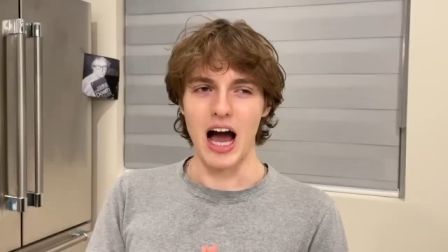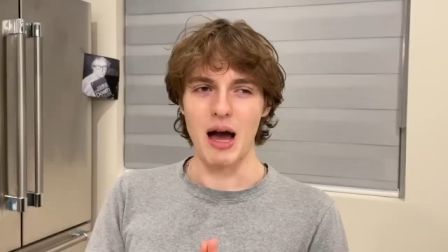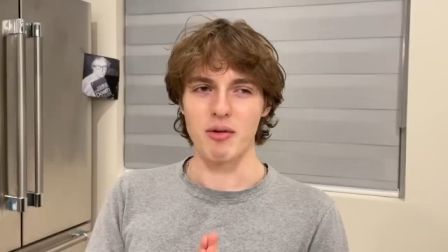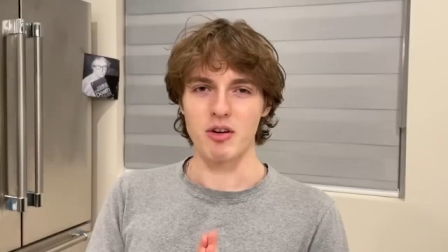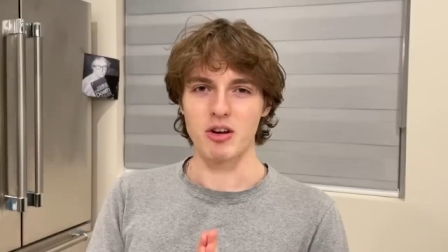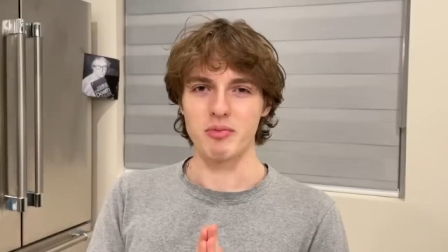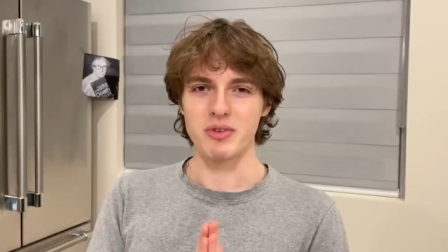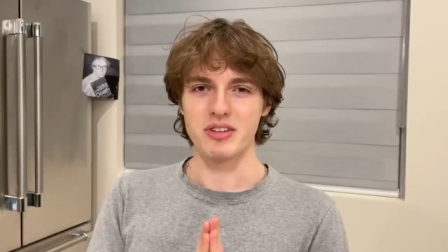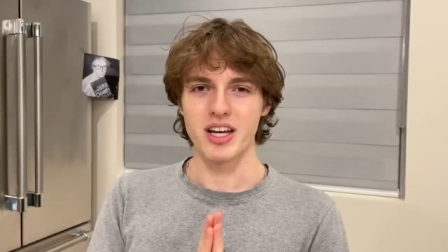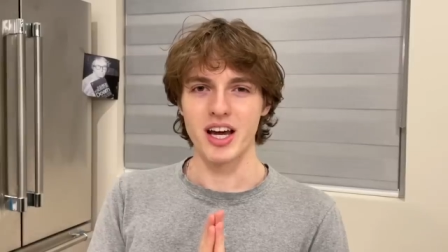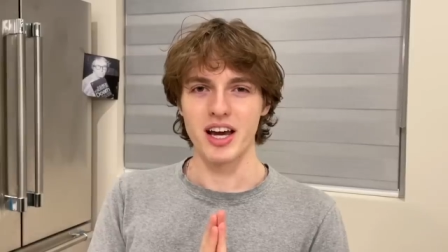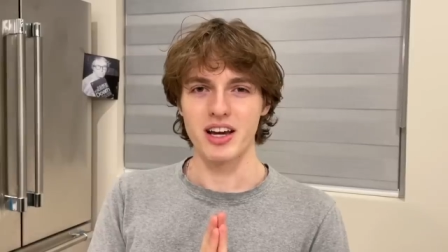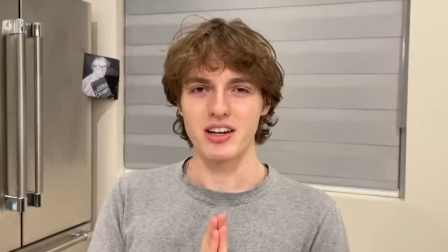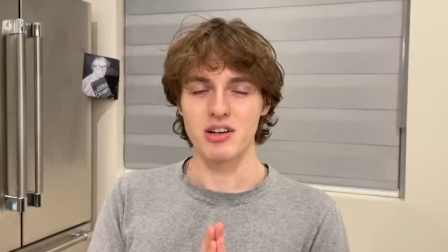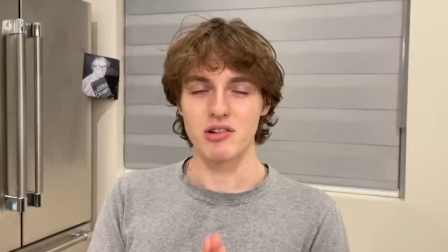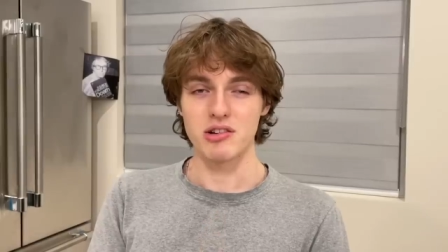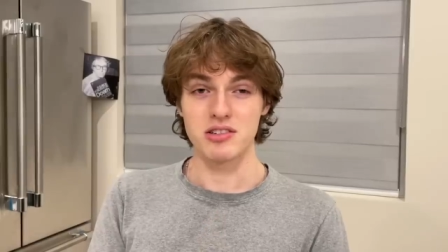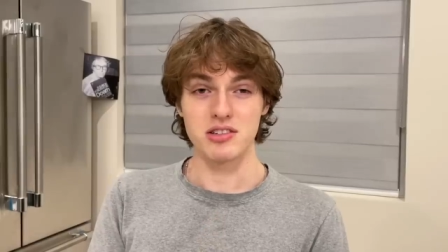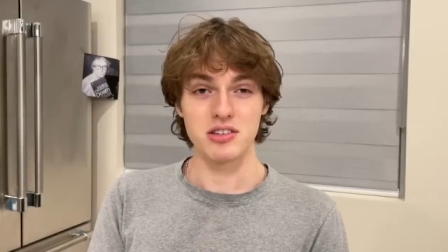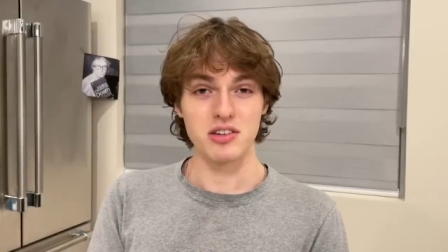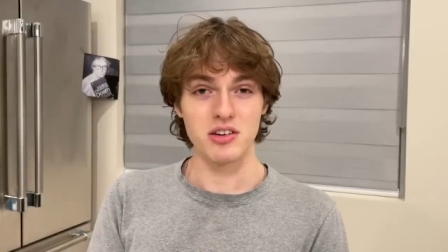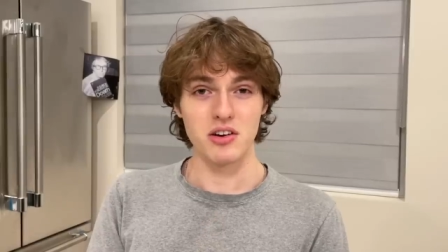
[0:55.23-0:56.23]
I'm gonna be
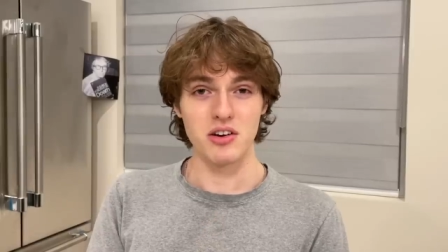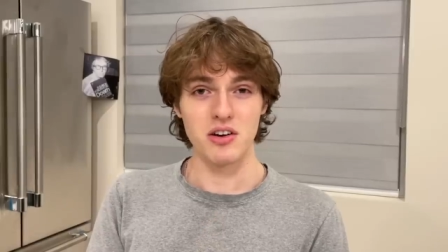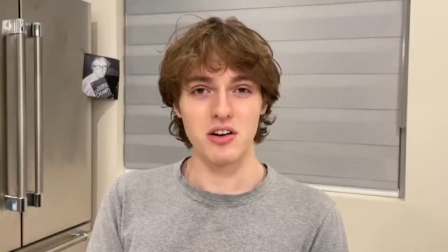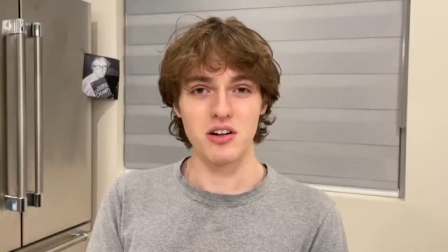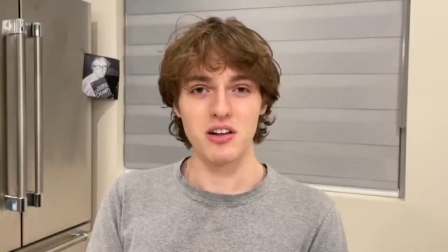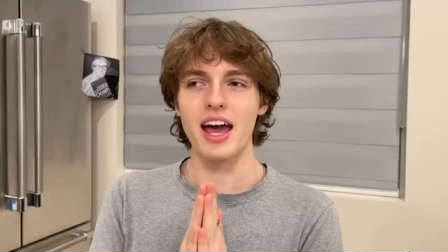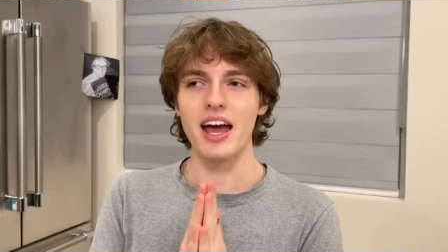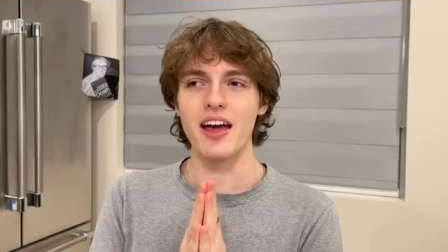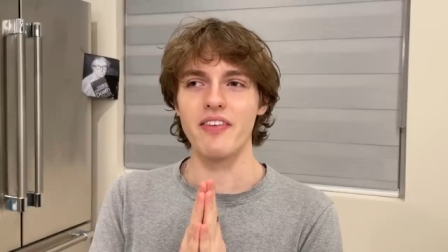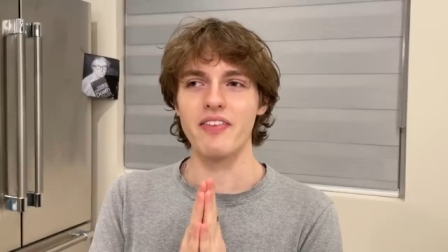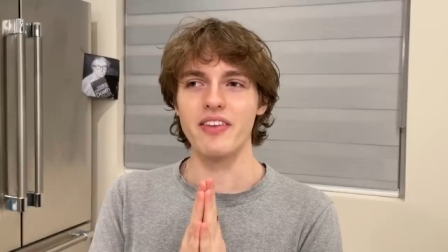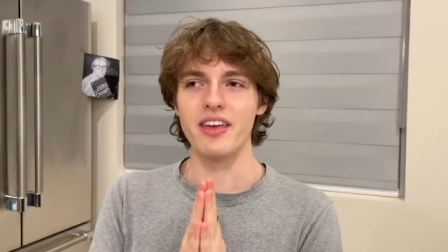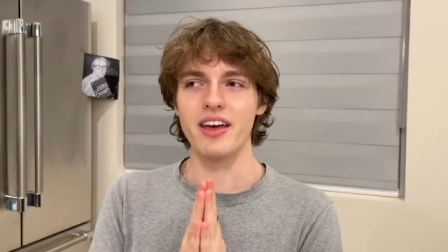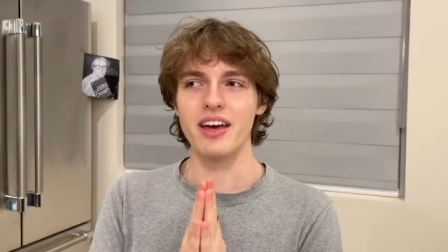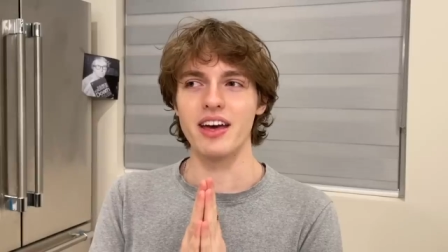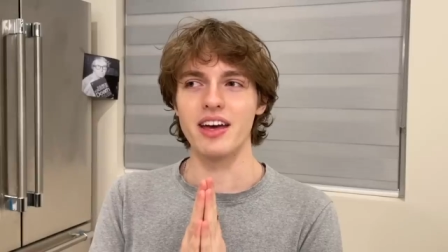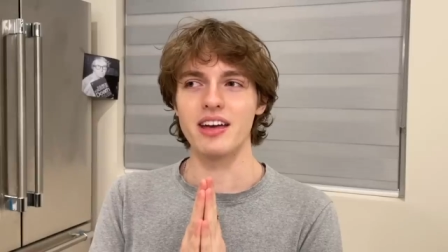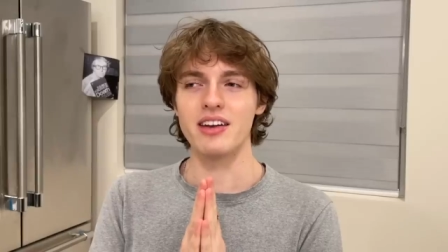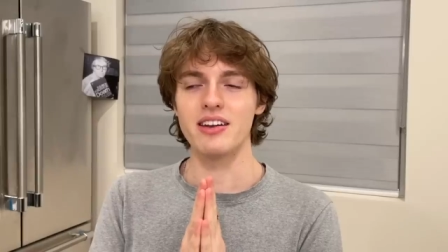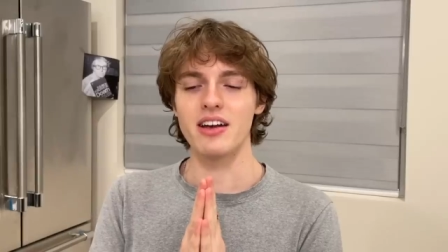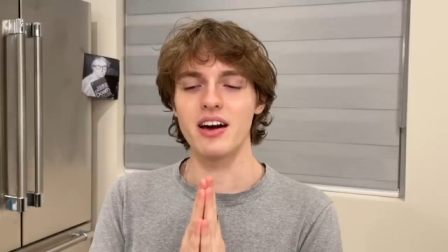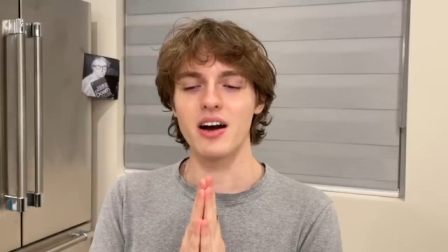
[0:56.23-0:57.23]
diagnosing y'all and
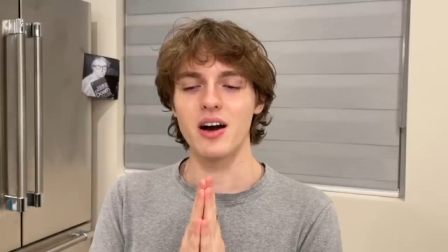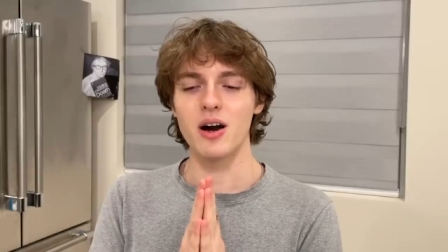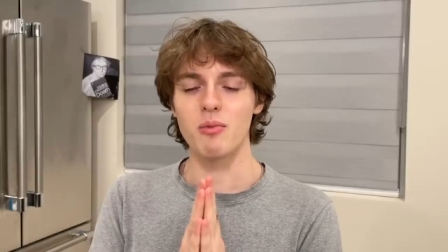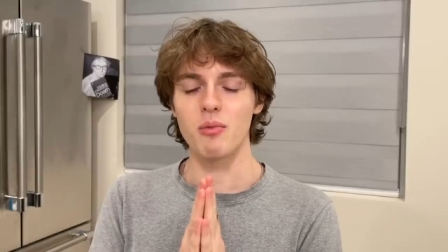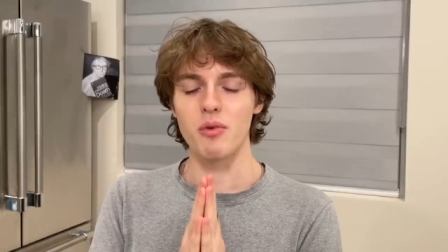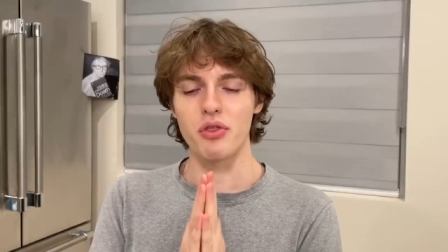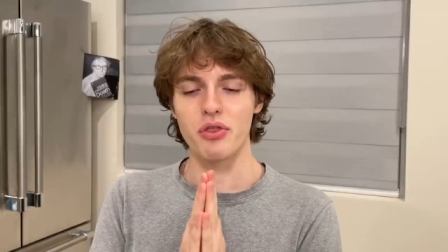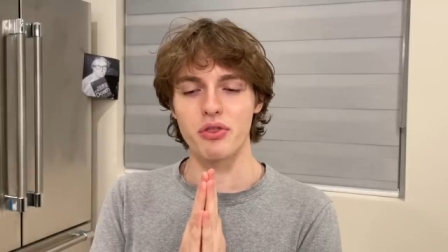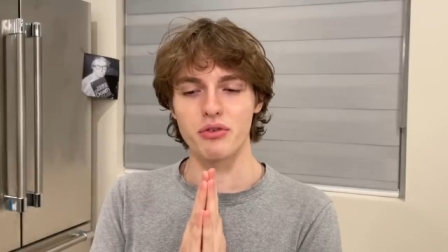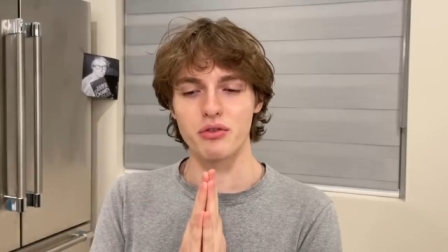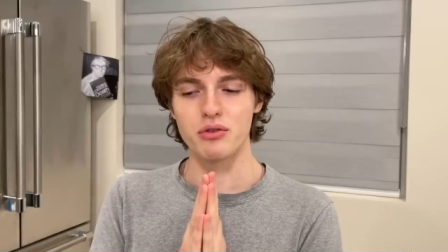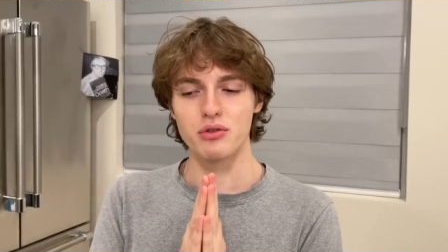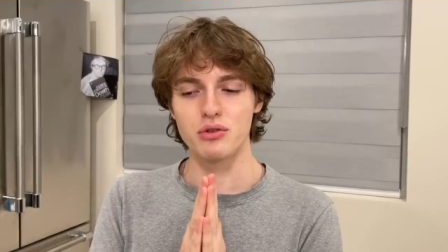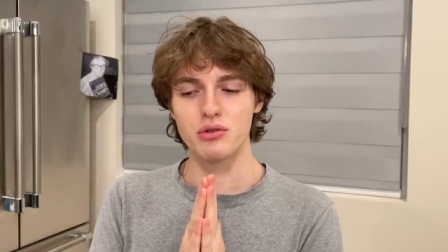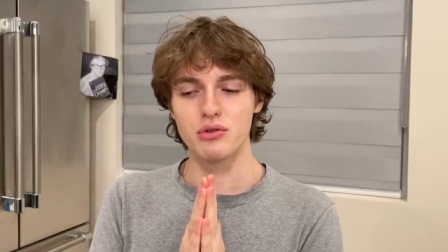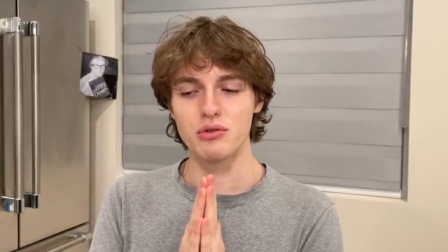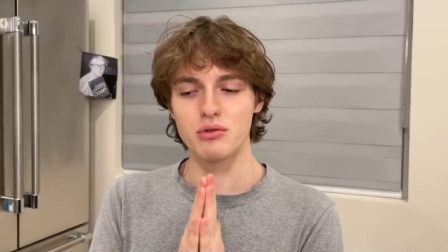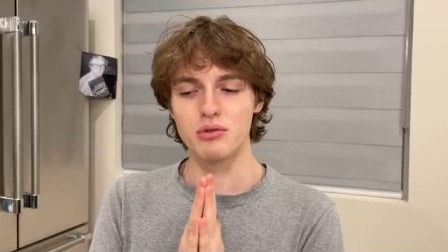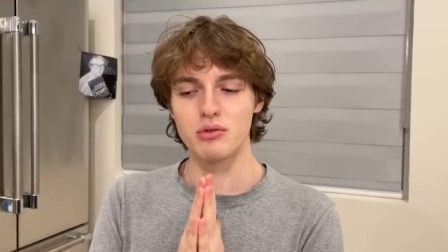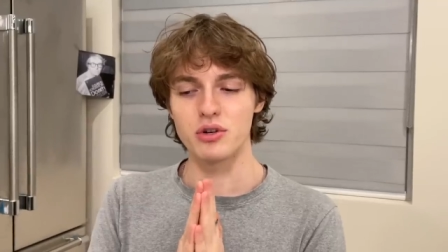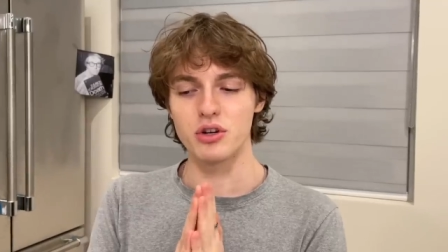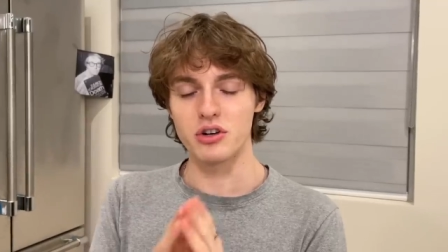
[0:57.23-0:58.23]
then um,
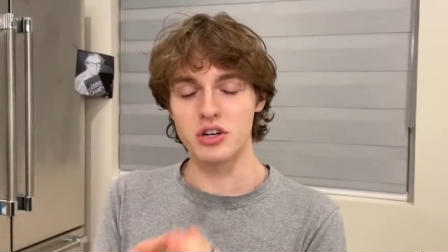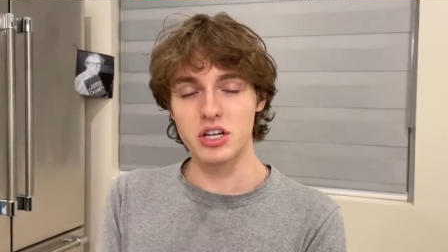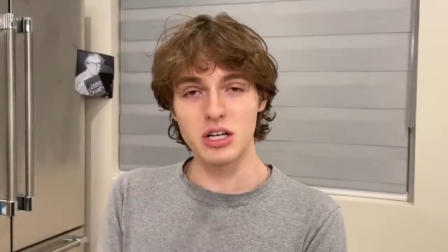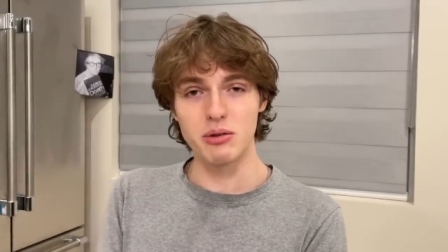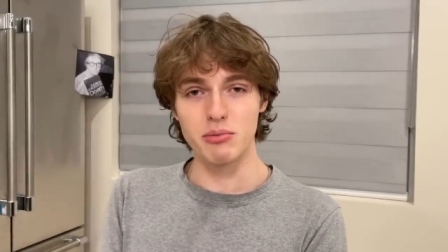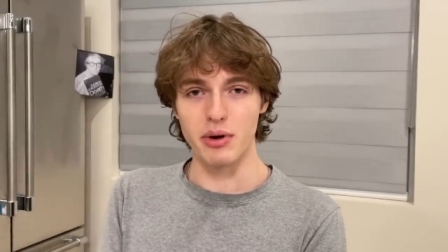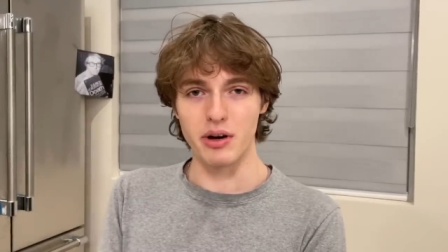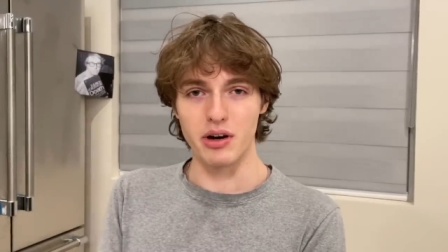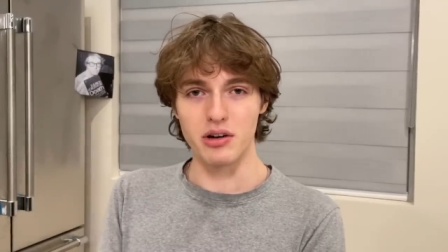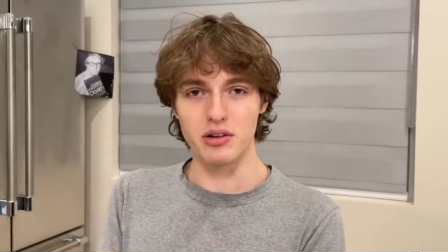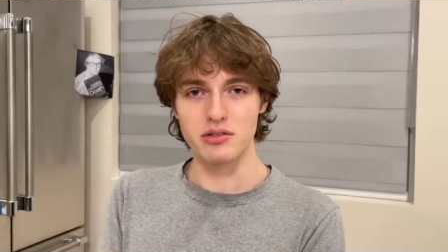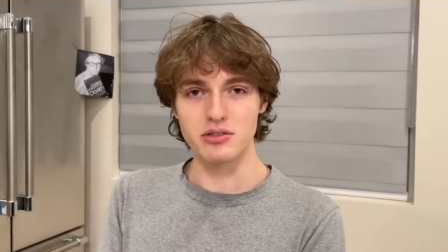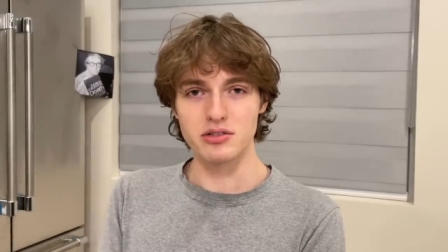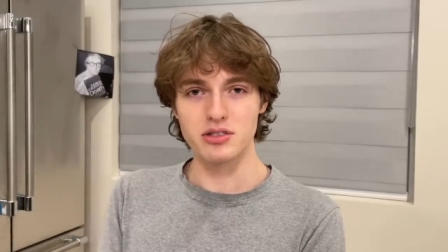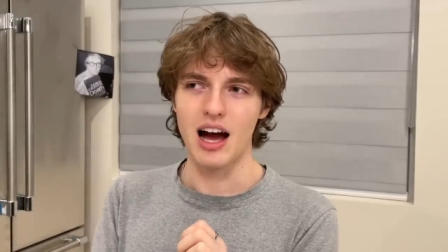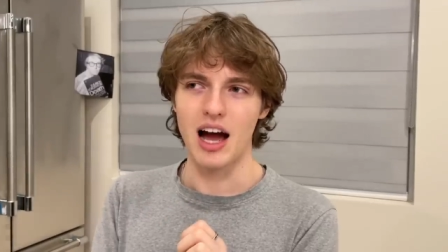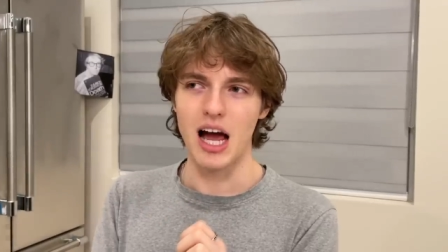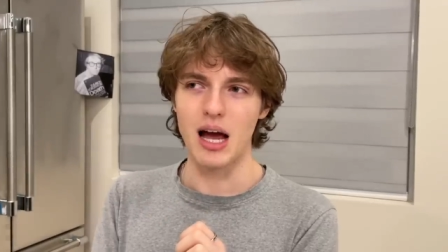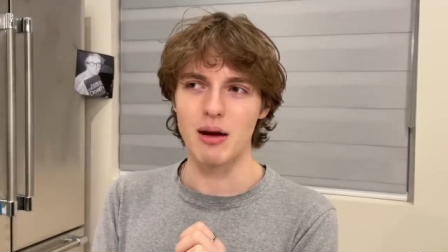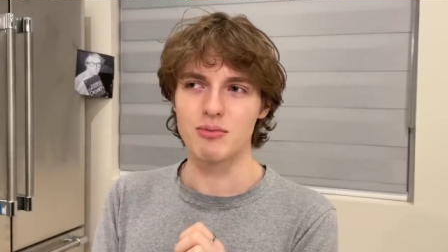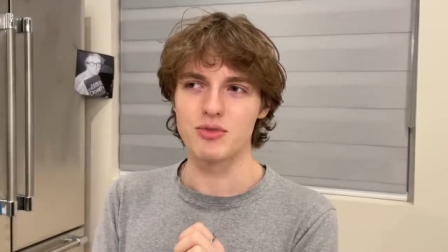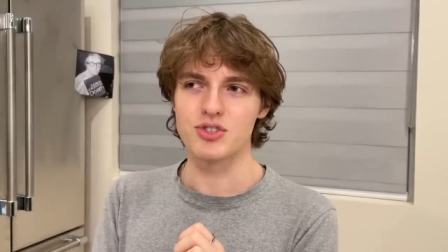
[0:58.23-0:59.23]
through your emails,
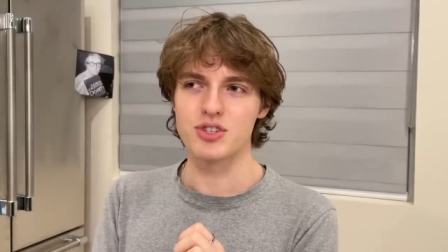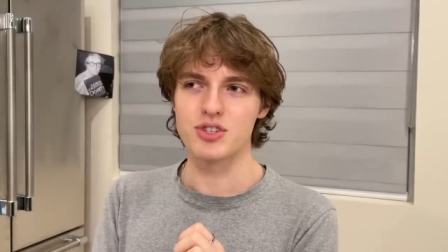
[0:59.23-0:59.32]
I'm just